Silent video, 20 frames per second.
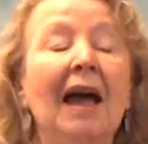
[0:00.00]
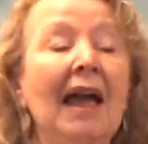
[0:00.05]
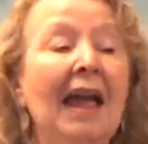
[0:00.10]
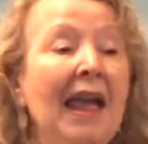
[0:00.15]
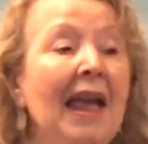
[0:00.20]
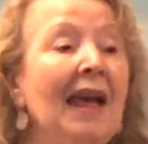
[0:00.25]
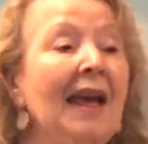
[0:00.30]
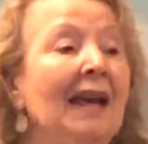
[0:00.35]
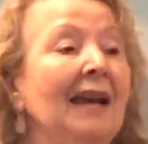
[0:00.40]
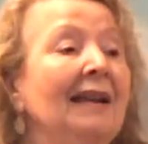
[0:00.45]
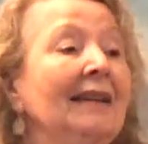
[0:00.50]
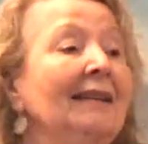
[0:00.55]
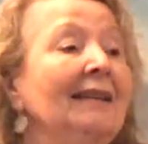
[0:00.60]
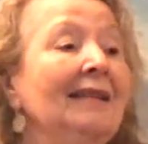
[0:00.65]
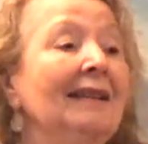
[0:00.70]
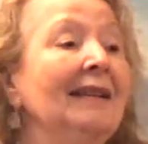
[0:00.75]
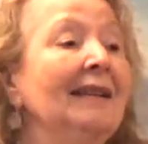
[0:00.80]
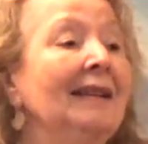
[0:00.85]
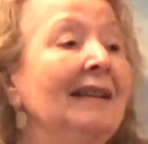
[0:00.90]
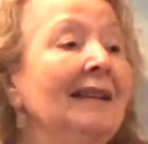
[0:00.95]

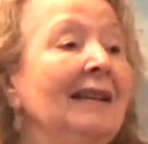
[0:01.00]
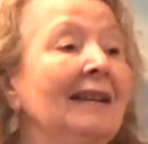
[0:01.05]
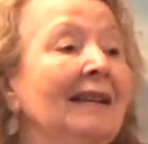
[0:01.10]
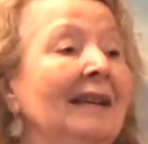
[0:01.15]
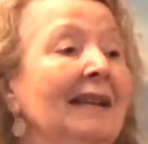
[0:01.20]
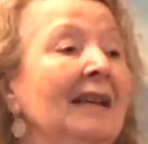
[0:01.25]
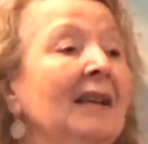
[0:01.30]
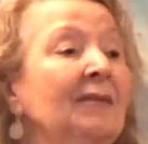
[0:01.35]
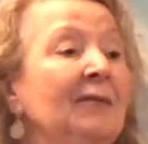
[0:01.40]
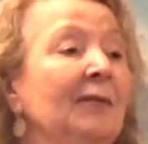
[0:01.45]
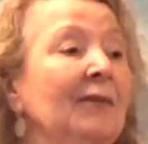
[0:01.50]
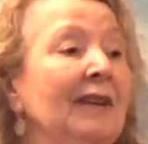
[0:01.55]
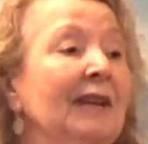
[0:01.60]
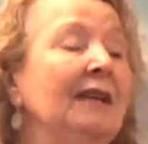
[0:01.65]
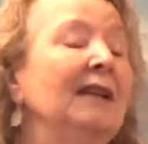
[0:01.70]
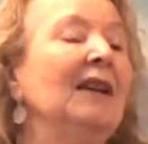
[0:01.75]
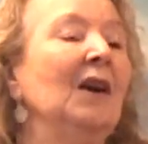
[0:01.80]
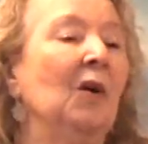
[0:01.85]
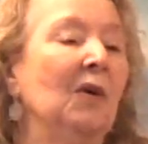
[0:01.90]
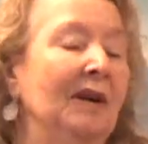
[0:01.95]
And if
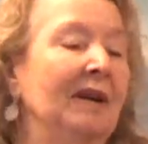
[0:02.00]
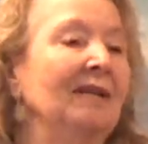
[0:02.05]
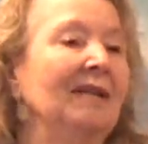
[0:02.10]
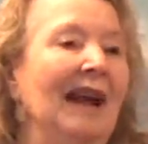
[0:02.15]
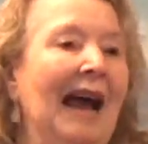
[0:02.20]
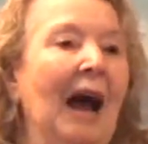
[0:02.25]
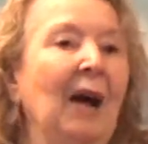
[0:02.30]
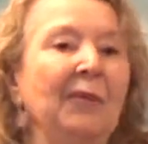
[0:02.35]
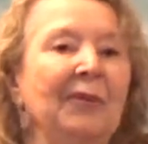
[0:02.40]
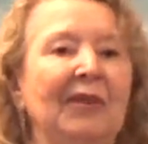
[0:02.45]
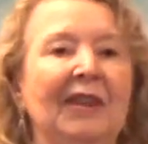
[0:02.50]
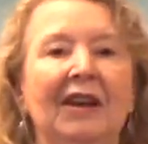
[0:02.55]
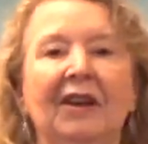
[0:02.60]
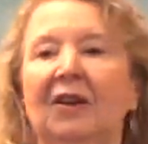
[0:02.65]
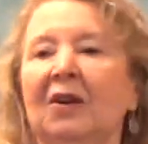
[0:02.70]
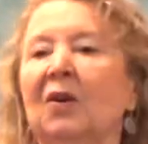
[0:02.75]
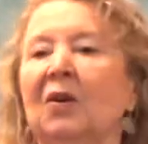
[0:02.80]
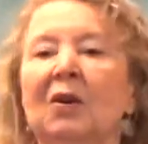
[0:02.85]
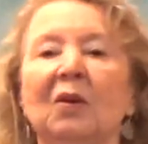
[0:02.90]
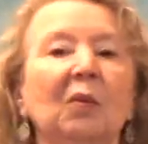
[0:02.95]
we or out
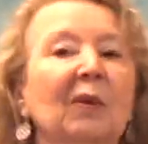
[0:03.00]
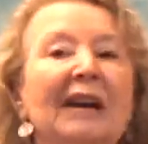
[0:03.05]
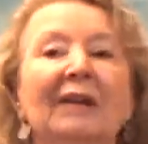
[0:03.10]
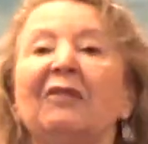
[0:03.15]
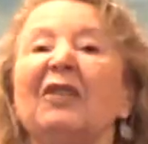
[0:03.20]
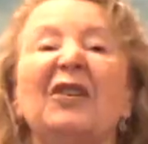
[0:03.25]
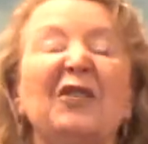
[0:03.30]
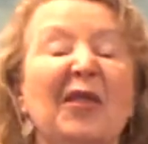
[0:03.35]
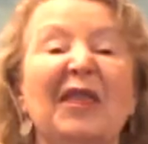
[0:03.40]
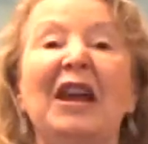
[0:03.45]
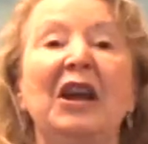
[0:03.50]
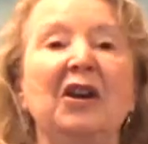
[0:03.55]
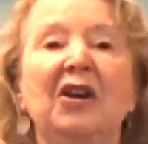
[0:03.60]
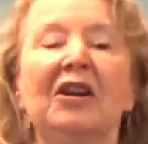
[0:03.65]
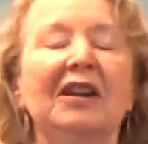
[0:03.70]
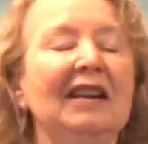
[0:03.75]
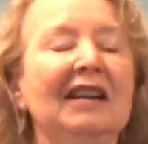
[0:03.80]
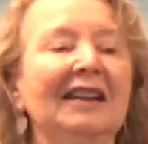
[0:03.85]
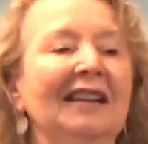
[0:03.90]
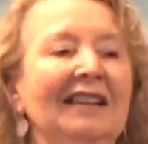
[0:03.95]
there or wherever
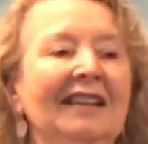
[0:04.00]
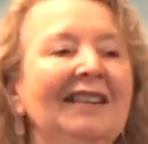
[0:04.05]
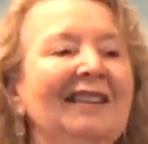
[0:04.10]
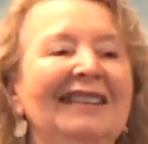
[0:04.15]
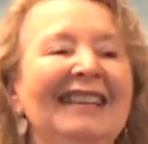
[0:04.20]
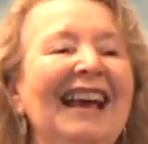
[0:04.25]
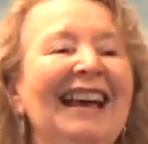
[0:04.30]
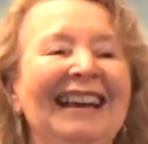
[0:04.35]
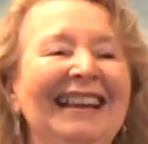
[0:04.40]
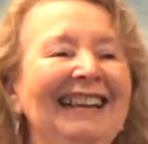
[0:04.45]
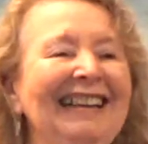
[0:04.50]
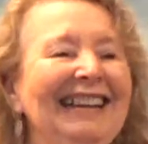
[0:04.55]
there is,